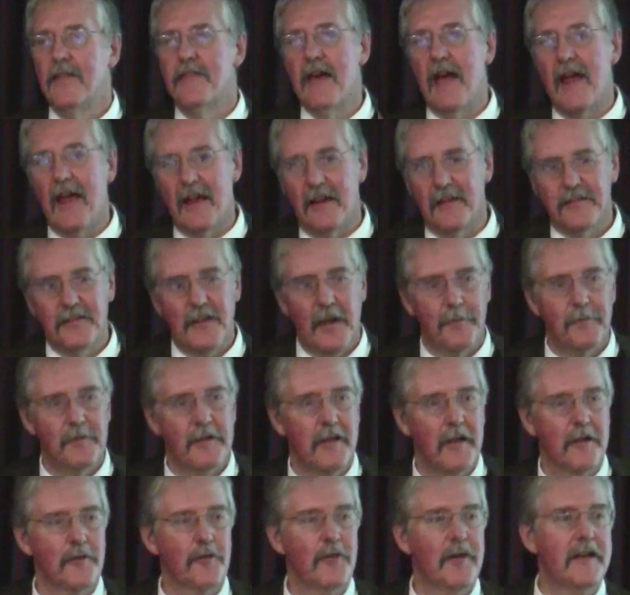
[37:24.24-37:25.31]
They accept
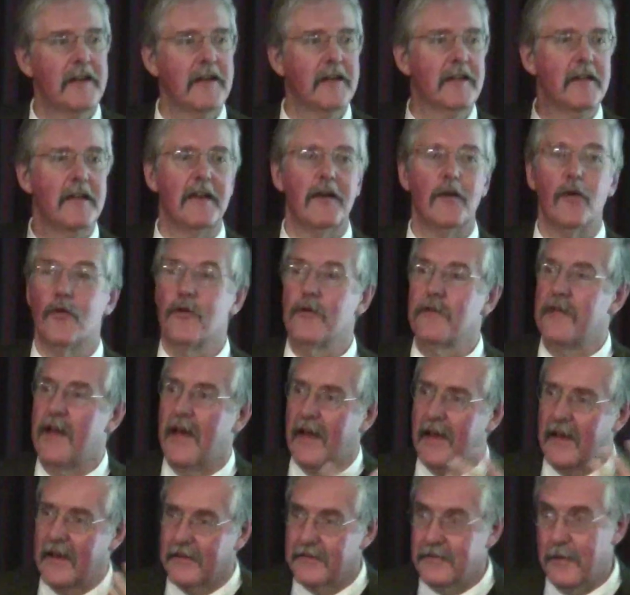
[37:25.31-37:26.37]
it uncritically, or
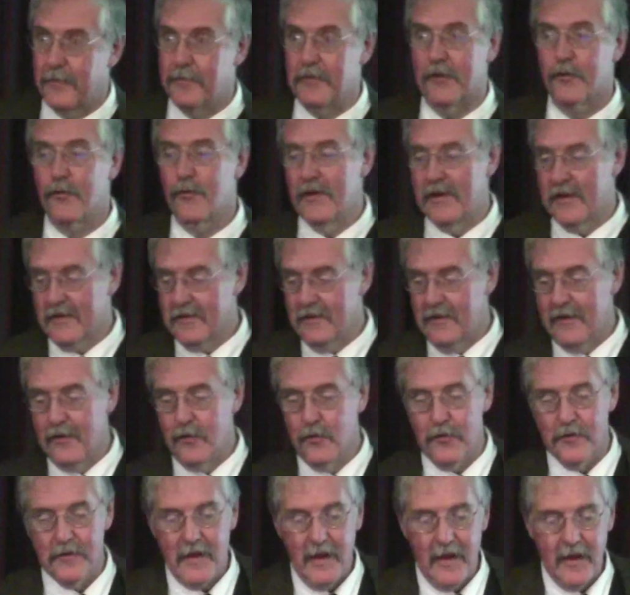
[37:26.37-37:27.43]
they accept it critically,
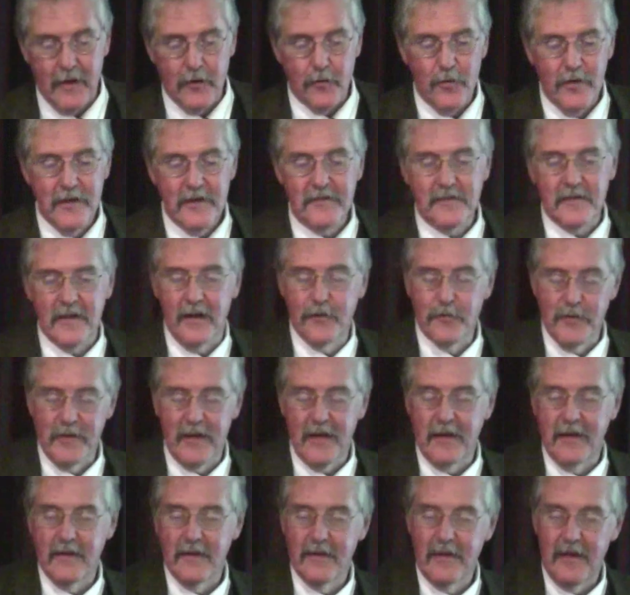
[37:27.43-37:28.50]
or they criticize, or
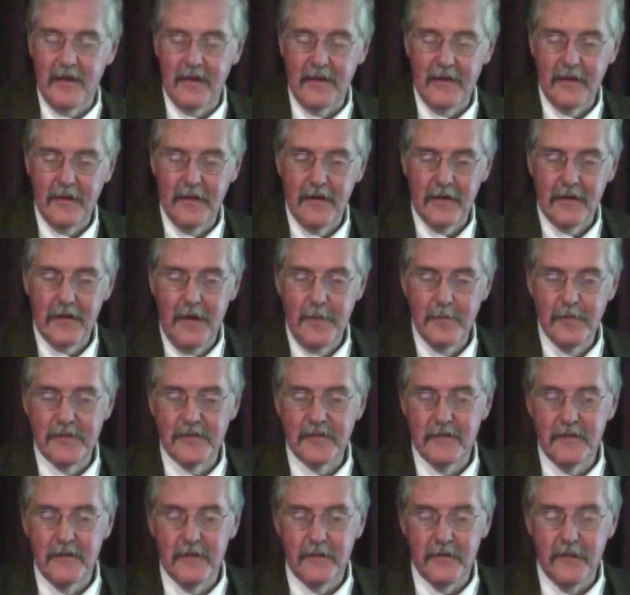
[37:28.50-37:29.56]
they claim
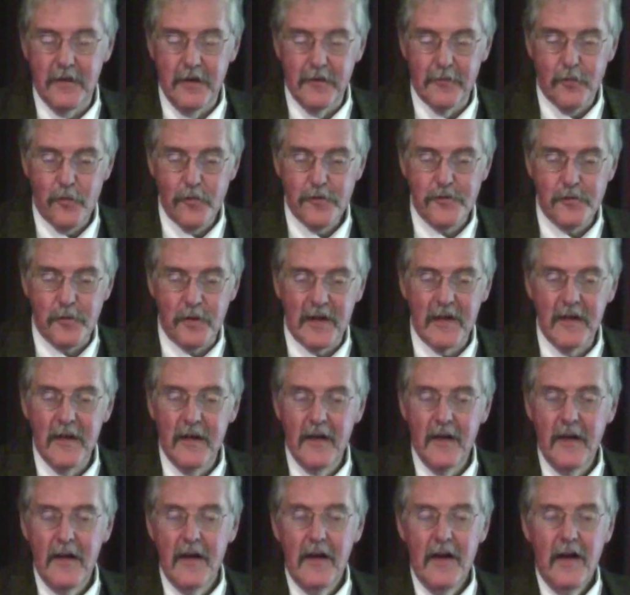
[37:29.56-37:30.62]
it's a forgery.
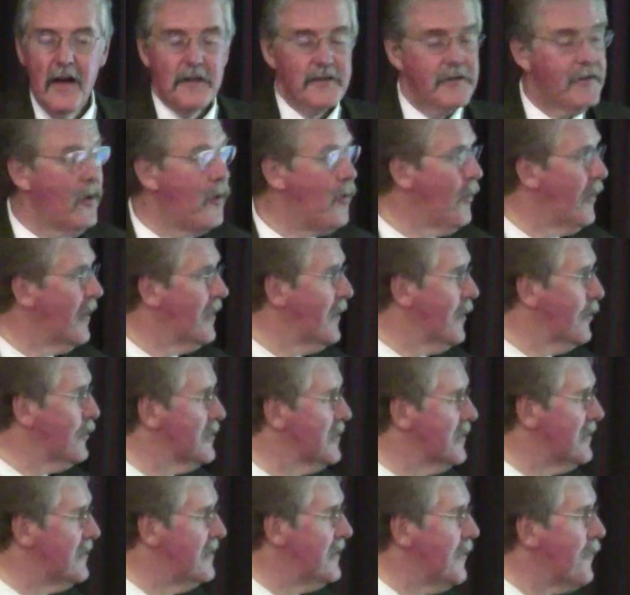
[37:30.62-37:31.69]
So there
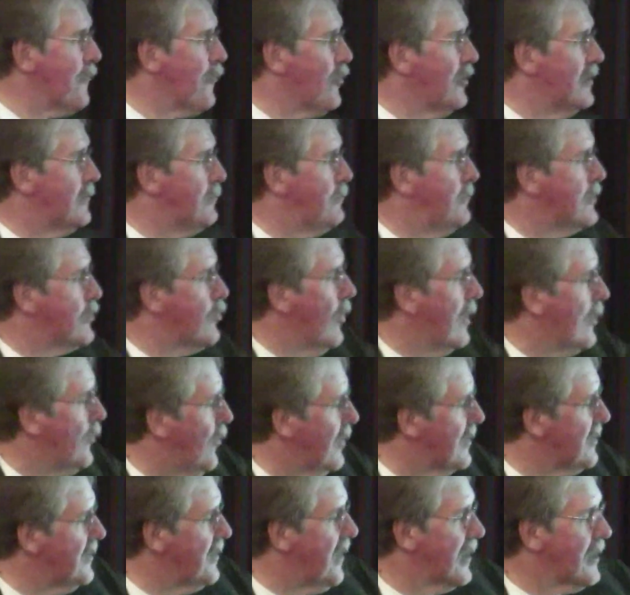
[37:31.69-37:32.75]
is a difference between
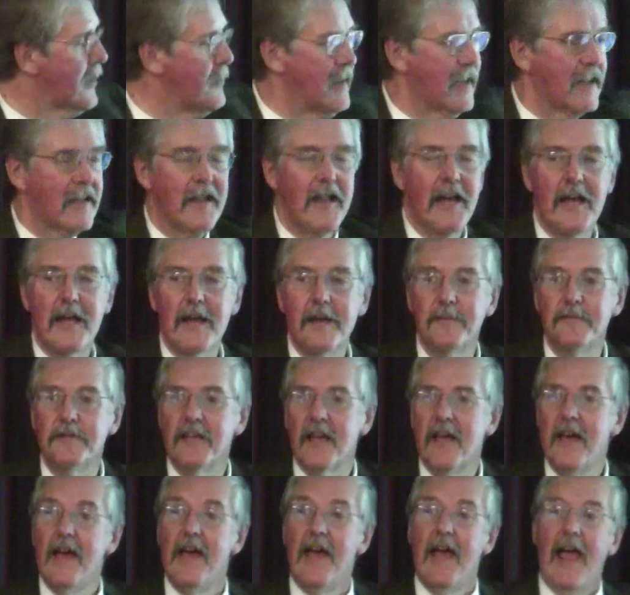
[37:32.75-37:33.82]
what the document
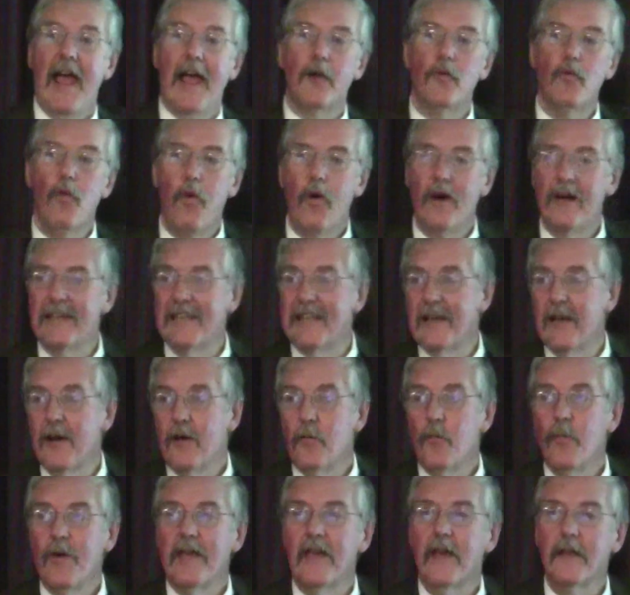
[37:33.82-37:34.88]
claims and what
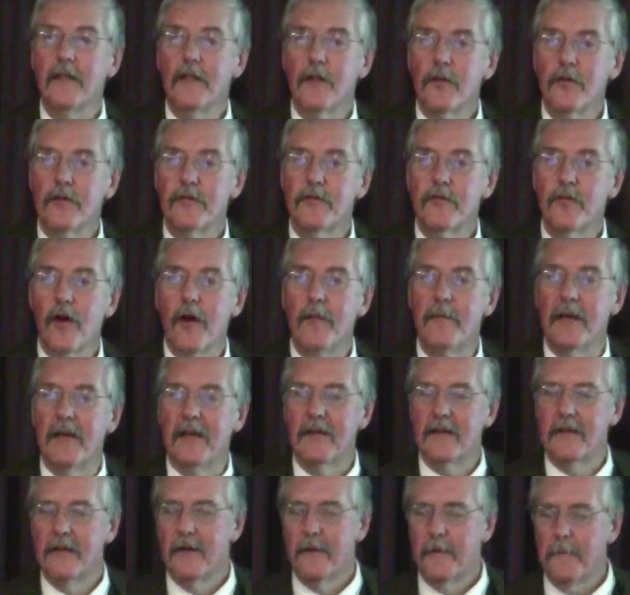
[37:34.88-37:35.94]
we can learn from
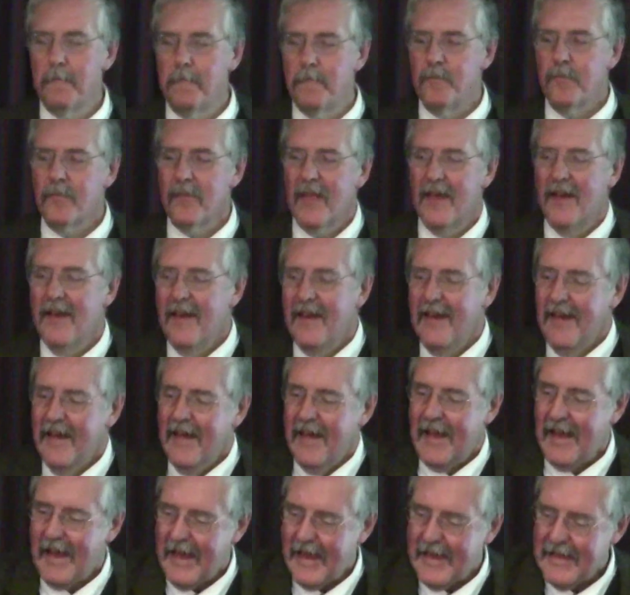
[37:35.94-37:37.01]

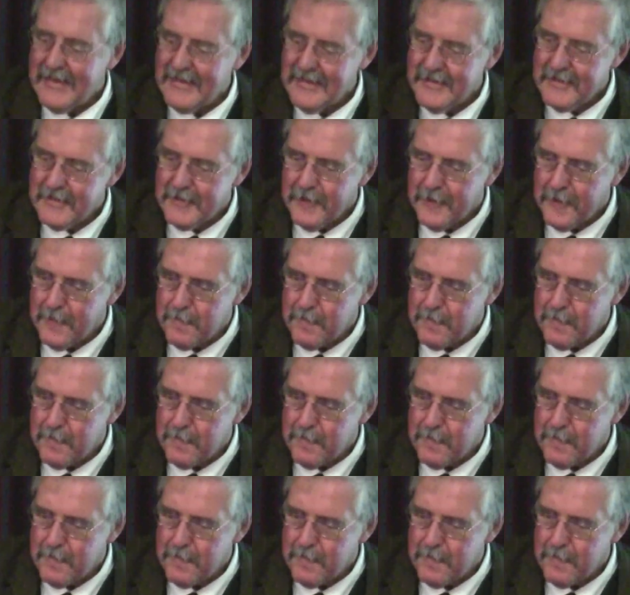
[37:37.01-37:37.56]
it. And